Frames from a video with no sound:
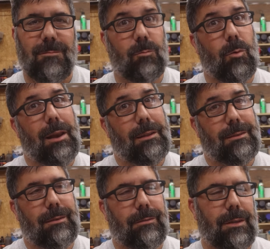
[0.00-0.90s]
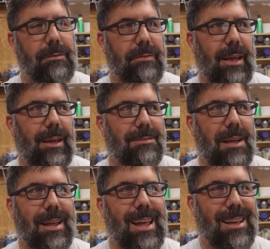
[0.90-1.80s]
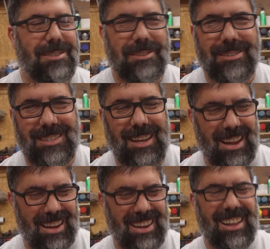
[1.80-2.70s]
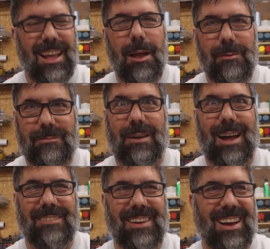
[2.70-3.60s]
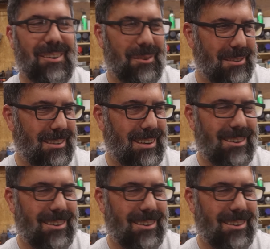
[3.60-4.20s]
relatively fast, I guess you'd say. 5 hours. I